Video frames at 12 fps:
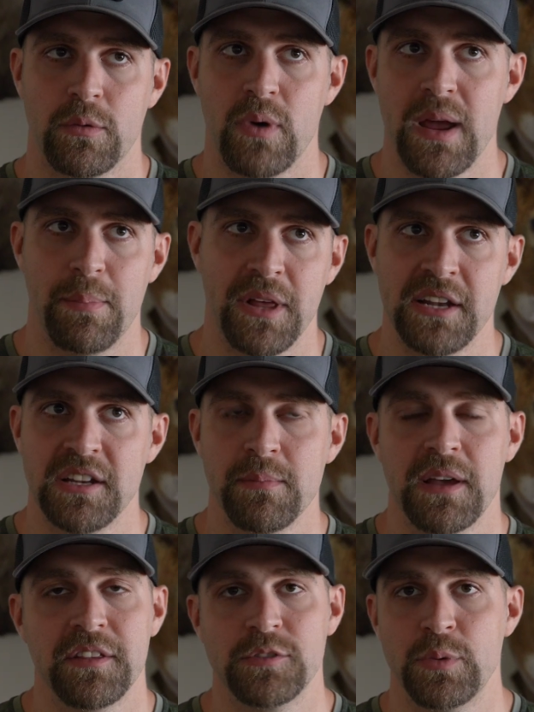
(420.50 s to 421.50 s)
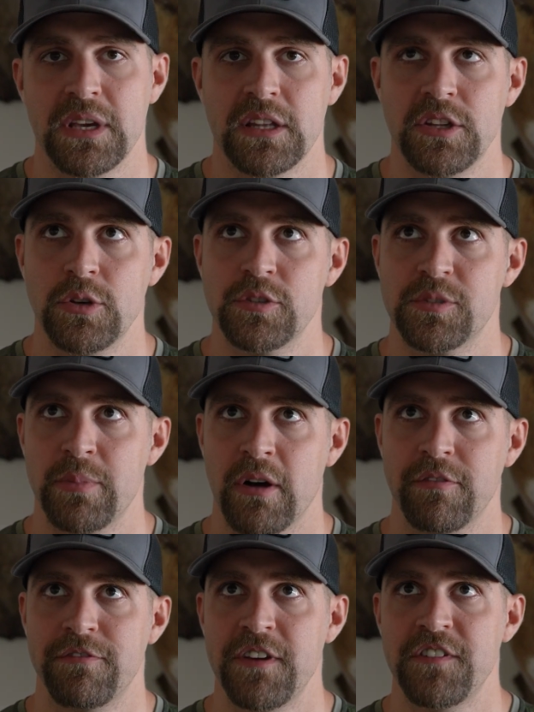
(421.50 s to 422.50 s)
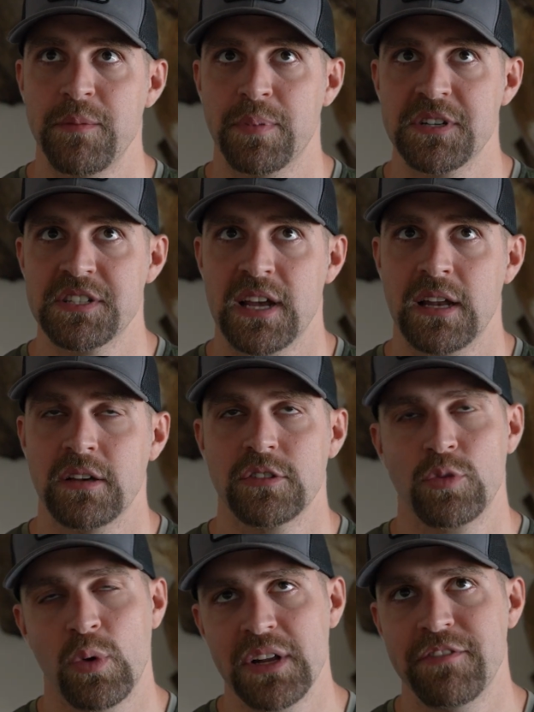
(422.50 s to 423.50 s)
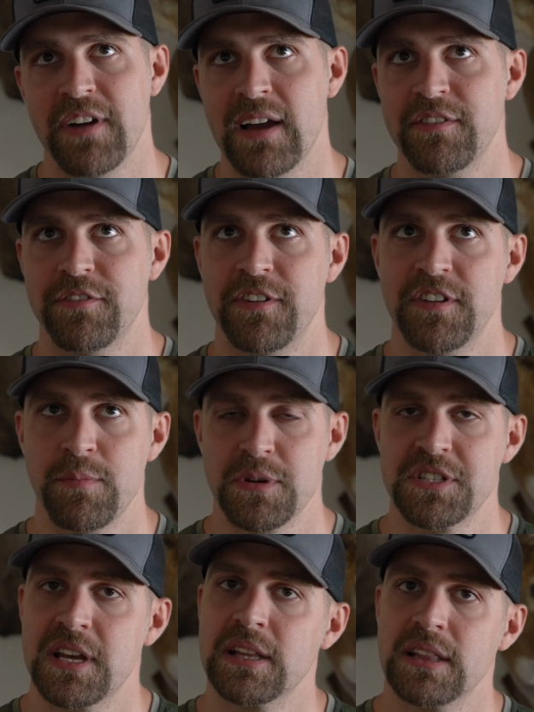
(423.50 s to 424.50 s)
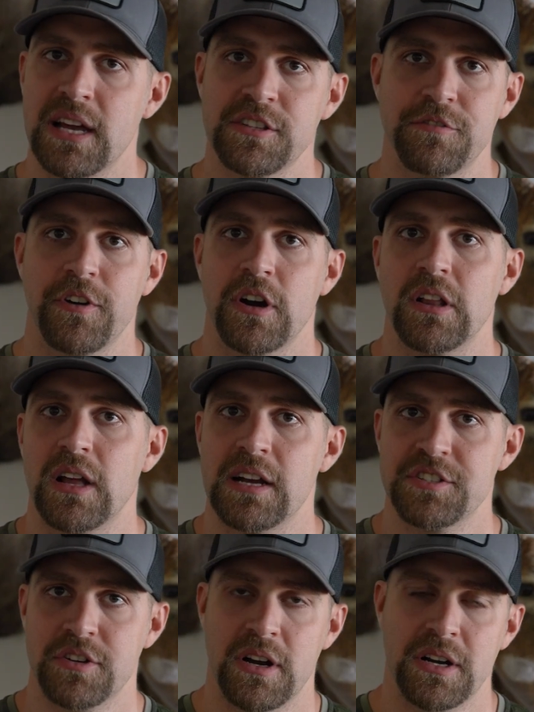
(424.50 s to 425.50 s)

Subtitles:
the right planting methods, we can use about 50%, 25 to 50% less fertilizer